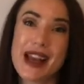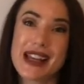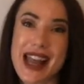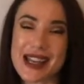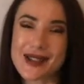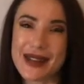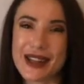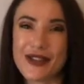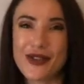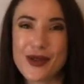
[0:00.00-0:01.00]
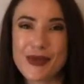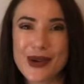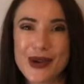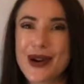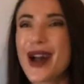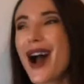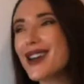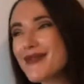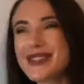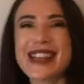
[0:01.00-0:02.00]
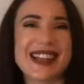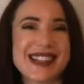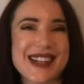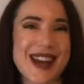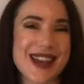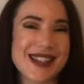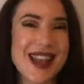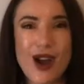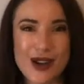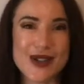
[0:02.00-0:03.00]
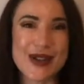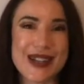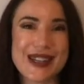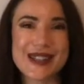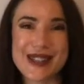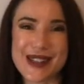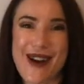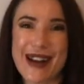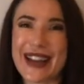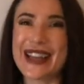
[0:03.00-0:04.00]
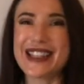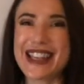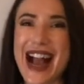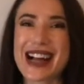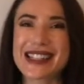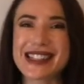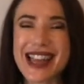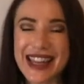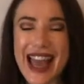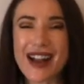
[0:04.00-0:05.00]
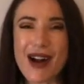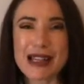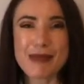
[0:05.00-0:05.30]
next week for more unpretentious luxury designer chats. Take care guys,